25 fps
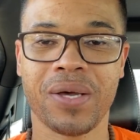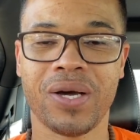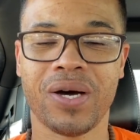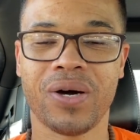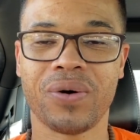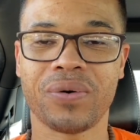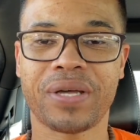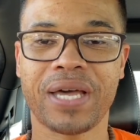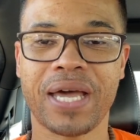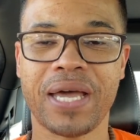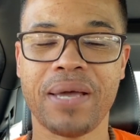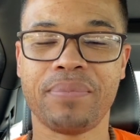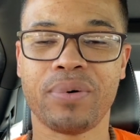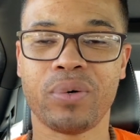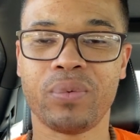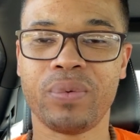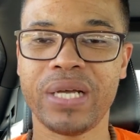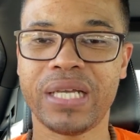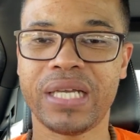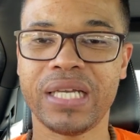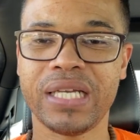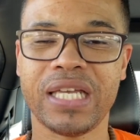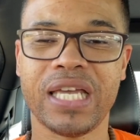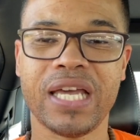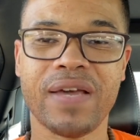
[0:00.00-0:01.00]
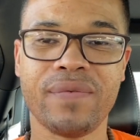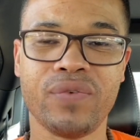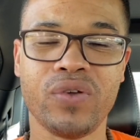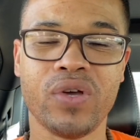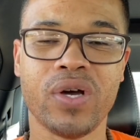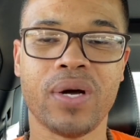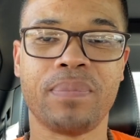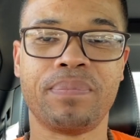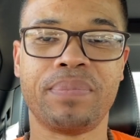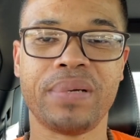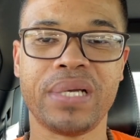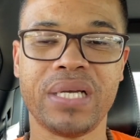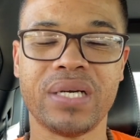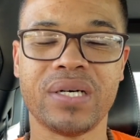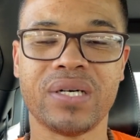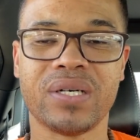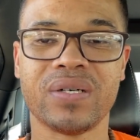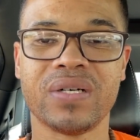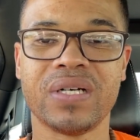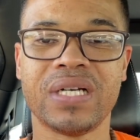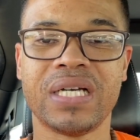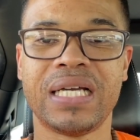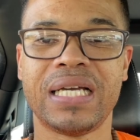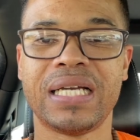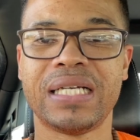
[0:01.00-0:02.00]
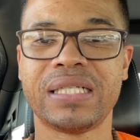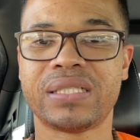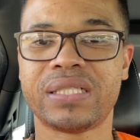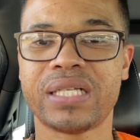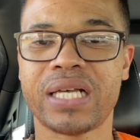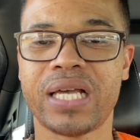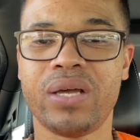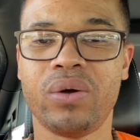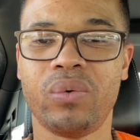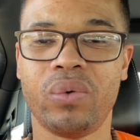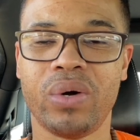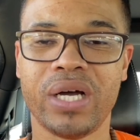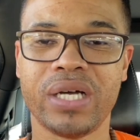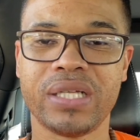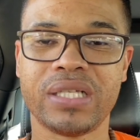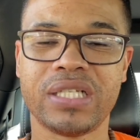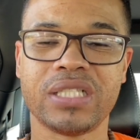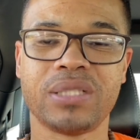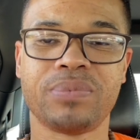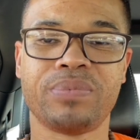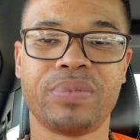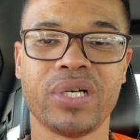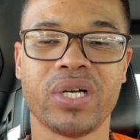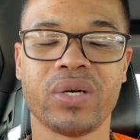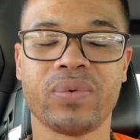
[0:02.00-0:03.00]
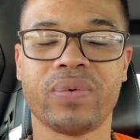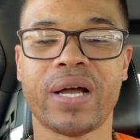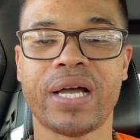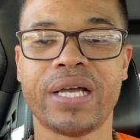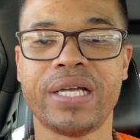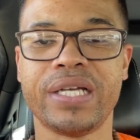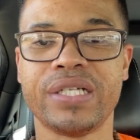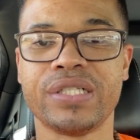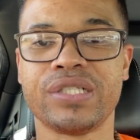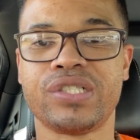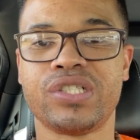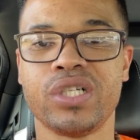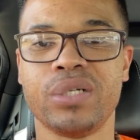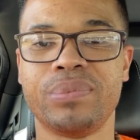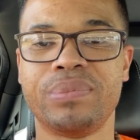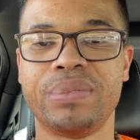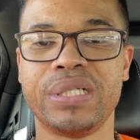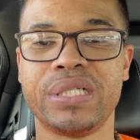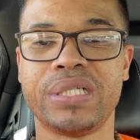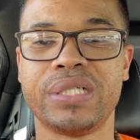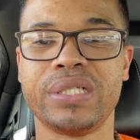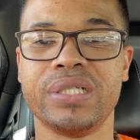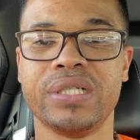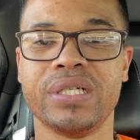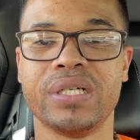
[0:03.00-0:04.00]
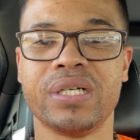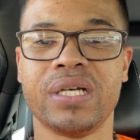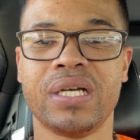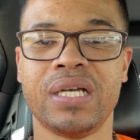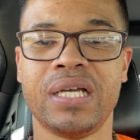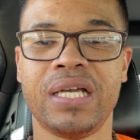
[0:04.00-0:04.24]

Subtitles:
Okay, but we can give you a build and say, well, this build right here should be good.